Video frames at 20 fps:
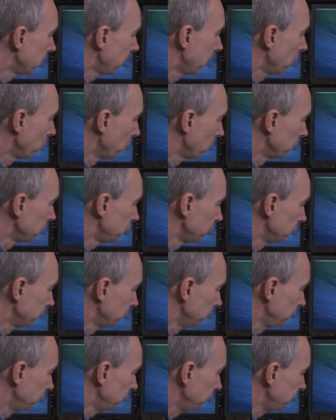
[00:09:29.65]
Now, once your
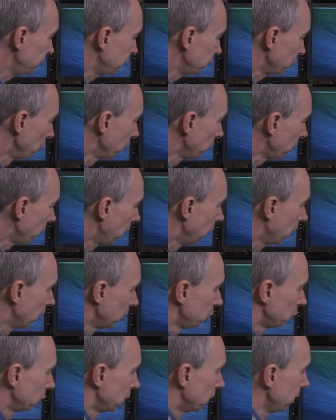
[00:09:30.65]
footage is on the
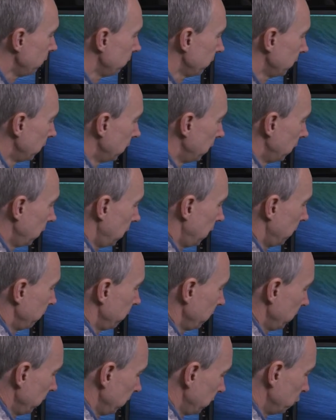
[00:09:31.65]
hard drive, I
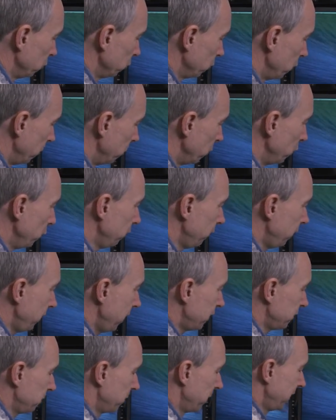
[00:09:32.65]
shall remove the
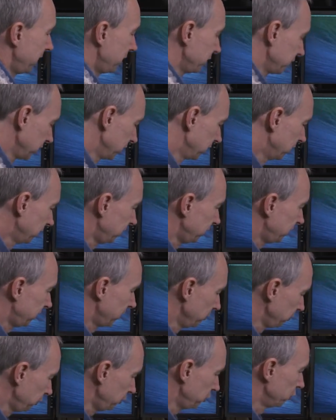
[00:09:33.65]
S x S card. It
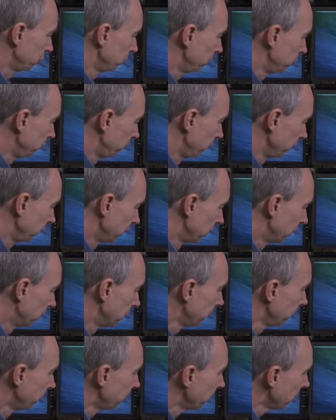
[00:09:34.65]
tells you to remove the
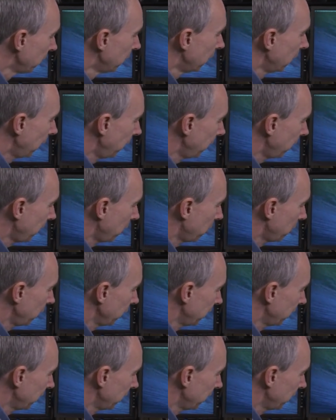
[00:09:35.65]
card. And now I